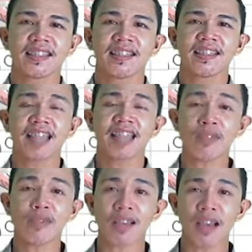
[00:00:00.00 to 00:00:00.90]

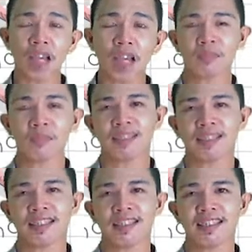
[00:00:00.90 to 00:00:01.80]
Time's up.
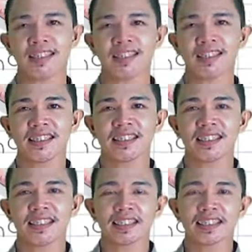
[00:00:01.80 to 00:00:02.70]

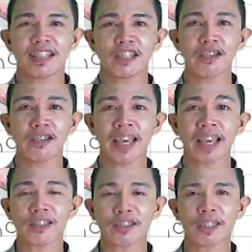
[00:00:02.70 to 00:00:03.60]
The correct
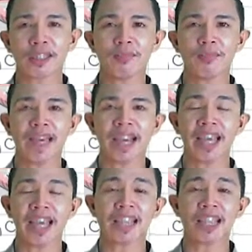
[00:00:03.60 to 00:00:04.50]
term
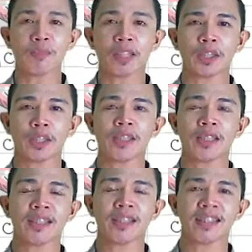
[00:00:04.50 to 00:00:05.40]
behind these
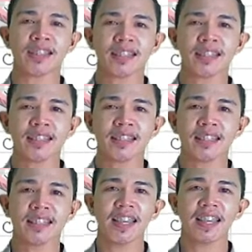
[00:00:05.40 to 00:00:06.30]
pictures
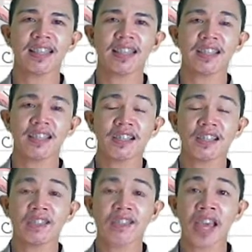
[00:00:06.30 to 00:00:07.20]
is
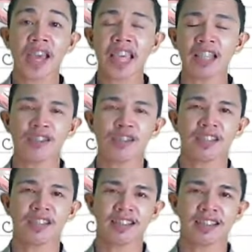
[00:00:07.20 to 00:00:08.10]

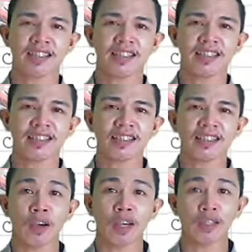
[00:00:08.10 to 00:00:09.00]
range.
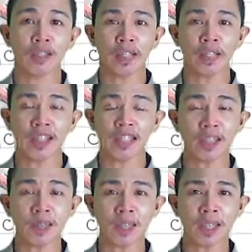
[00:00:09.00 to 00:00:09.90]
So as you can see on
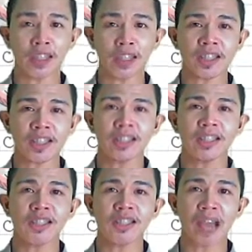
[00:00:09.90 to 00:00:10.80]
the picture,
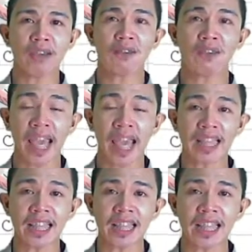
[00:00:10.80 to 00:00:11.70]
you have
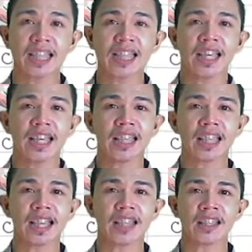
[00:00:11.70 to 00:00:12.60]
rain and the
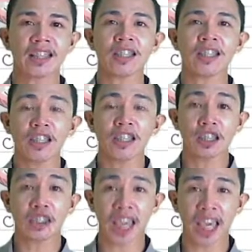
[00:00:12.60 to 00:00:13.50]
letter
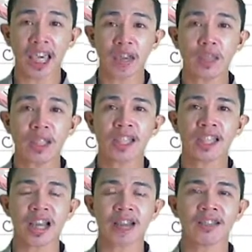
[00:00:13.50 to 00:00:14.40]
J, which
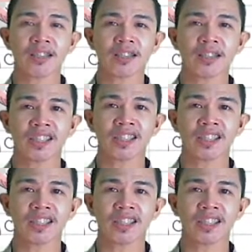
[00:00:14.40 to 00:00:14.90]
sounds J.